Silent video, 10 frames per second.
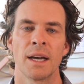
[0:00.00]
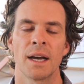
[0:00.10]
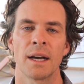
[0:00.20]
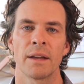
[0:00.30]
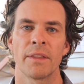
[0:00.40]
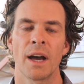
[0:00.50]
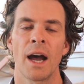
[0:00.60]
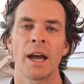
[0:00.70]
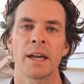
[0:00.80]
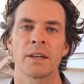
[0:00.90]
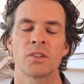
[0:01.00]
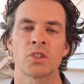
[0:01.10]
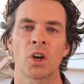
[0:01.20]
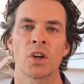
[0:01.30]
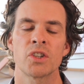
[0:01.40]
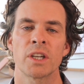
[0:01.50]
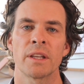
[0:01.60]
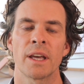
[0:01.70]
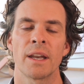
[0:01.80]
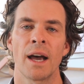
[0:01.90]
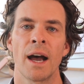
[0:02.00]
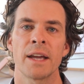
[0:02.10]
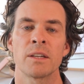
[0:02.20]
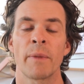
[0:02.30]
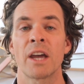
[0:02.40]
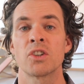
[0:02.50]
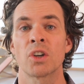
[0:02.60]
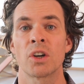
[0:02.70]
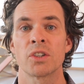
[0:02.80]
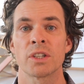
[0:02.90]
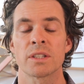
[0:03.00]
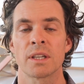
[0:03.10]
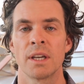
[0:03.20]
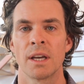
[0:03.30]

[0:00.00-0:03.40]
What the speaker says: high charging, that high demand charges.